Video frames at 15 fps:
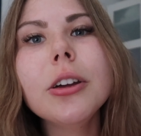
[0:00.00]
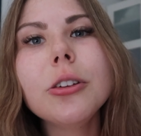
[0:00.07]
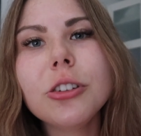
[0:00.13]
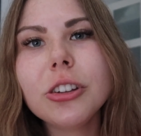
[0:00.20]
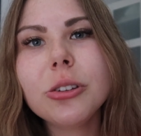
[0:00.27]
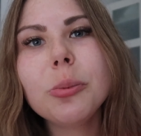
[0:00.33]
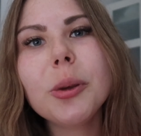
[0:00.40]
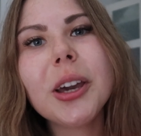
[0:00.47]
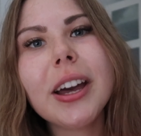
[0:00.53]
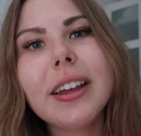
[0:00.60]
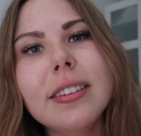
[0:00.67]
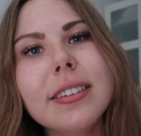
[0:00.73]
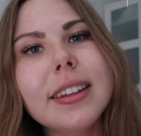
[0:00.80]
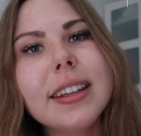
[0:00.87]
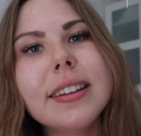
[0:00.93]
just
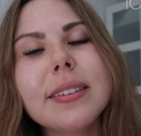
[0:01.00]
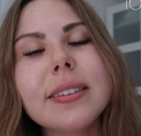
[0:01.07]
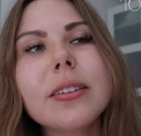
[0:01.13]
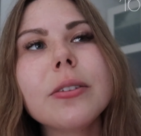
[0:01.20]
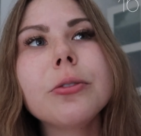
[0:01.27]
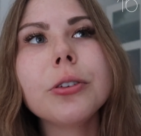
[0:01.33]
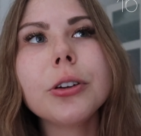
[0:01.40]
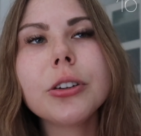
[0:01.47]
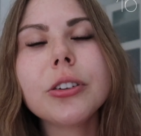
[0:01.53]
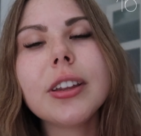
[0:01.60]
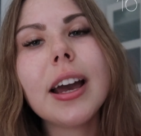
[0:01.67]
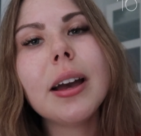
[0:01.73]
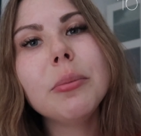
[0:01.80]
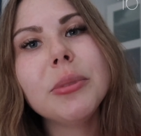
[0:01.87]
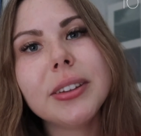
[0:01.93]
because it's the first
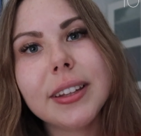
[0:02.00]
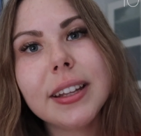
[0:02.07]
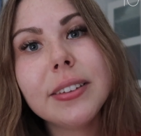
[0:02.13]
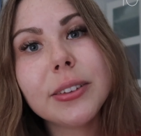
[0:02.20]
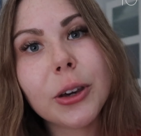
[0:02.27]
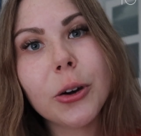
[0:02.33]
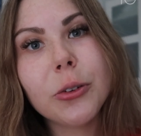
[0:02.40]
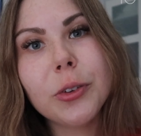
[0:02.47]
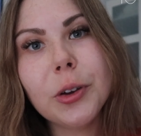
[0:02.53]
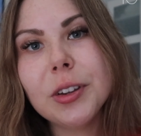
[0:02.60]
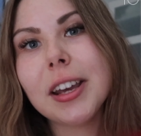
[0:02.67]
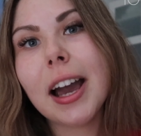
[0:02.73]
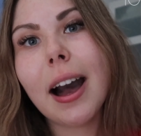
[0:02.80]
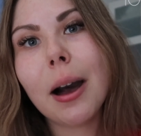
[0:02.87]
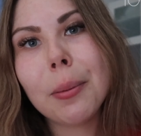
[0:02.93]
time since COVID
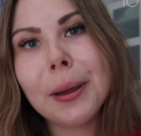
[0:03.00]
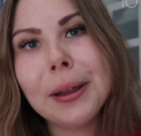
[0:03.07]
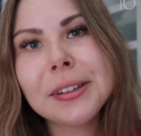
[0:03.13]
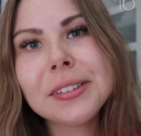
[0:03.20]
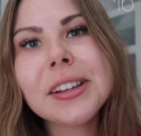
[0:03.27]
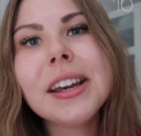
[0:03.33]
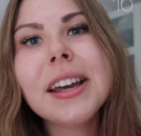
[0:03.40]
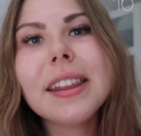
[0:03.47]
happened